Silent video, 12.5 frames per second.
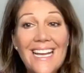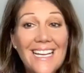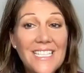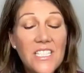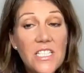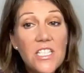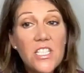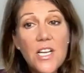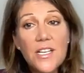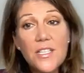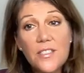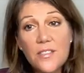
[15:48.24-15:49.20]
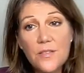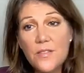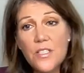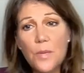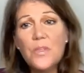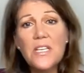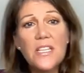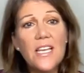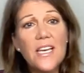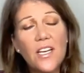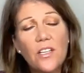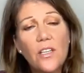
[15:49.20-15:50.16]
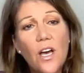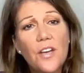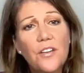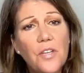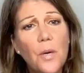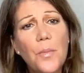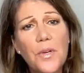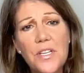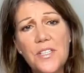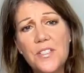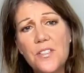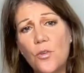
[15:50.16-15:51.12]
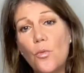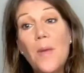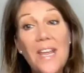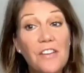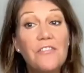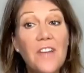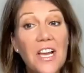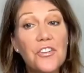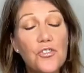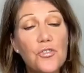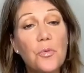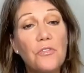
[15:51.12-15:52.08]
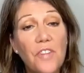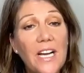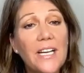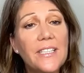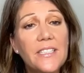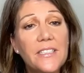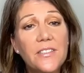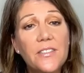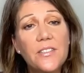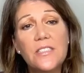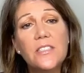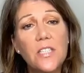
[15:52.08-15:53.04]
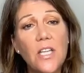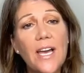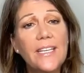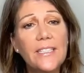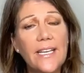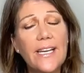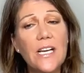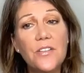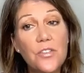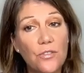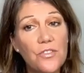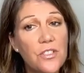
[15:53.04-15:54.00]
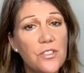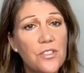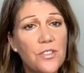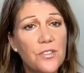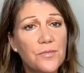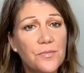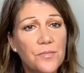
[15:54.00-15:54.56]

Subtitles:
Is this not something that a lot of companies or manufacturers provide is lighting layout services?